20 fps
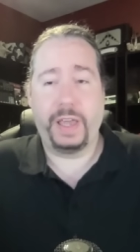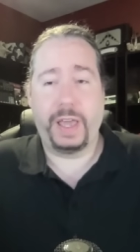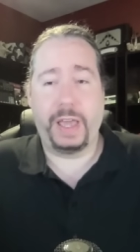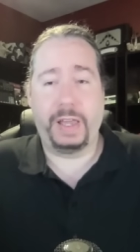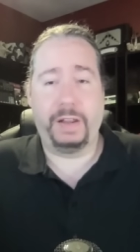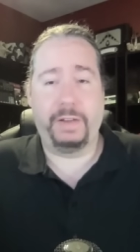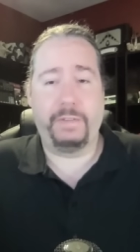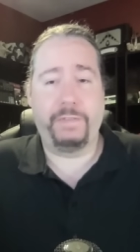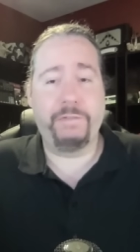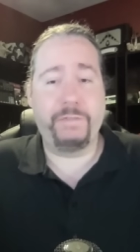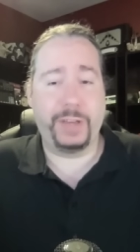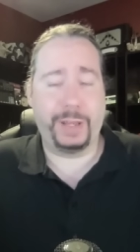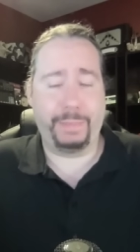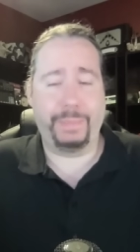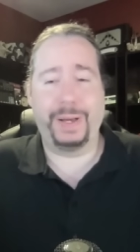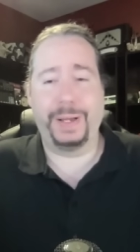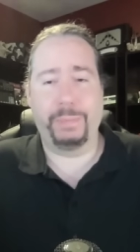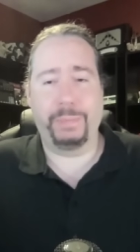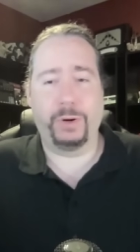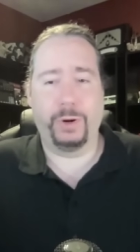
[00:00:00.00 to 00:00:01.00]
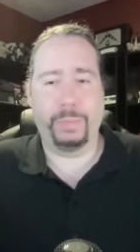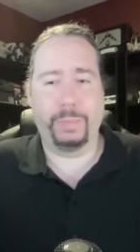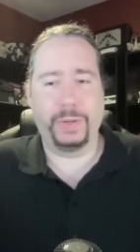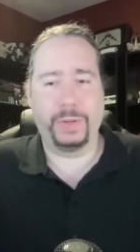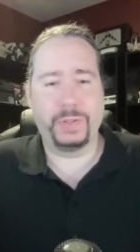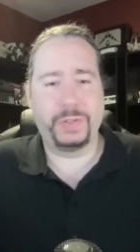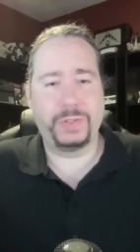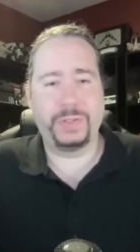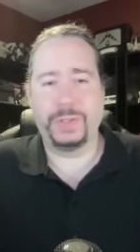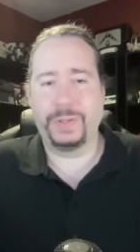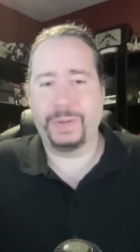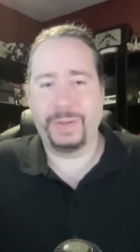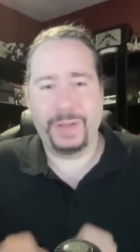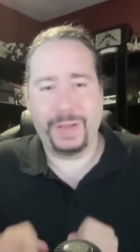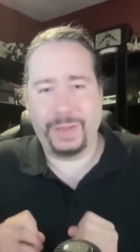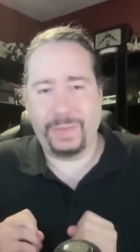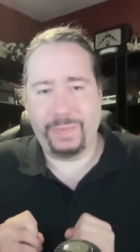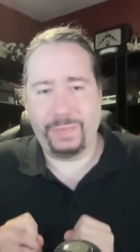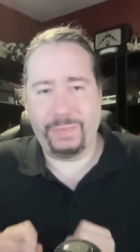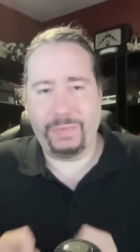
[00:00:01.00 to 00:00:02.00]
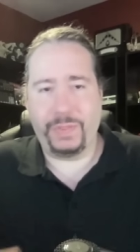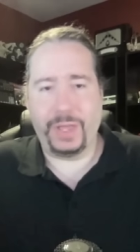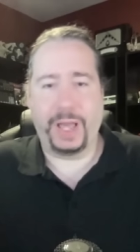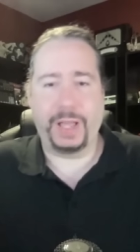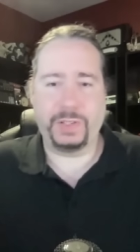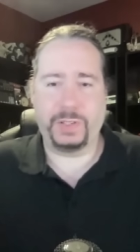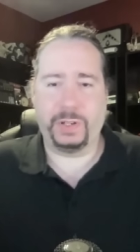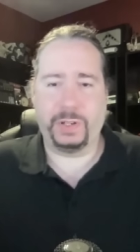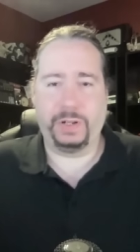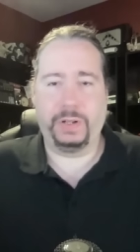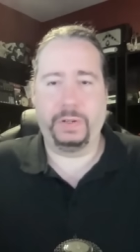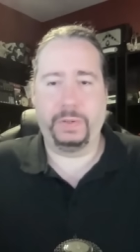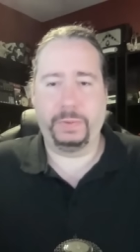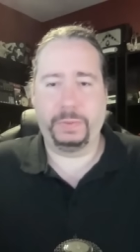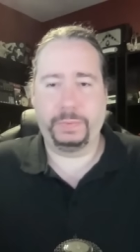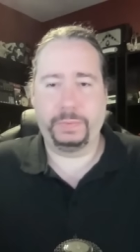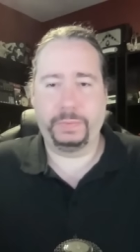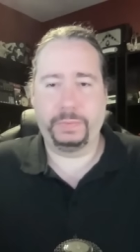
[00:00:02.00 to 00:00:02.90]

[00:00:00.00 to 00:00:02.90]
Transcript: and it fit my purpose. That's all.